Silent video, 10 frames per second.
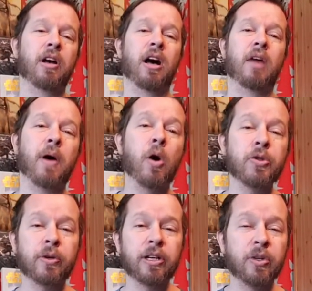I'm
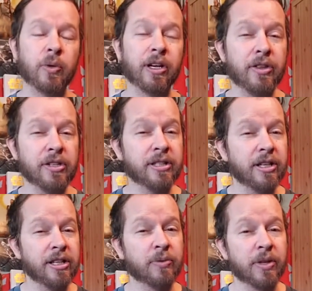also going to do another
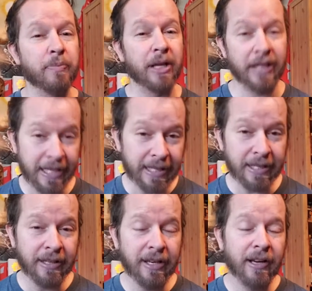series with my
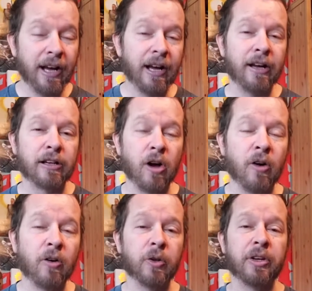lady uh,
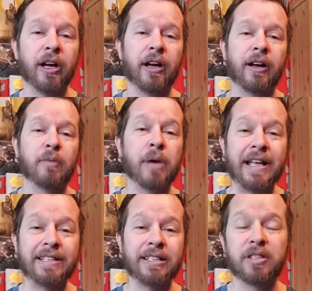called uh,
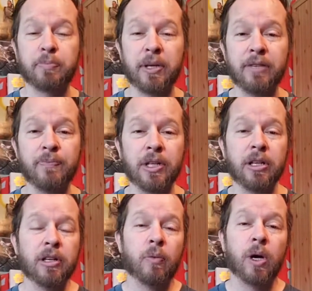Positive Spin,
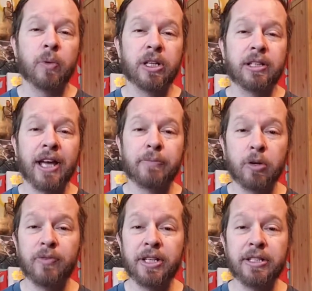where we take
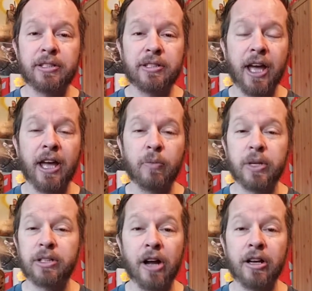movies and
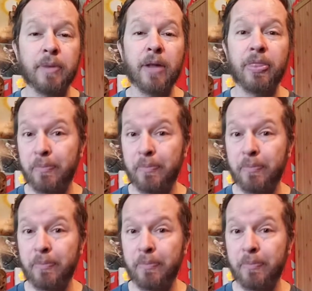we talk about the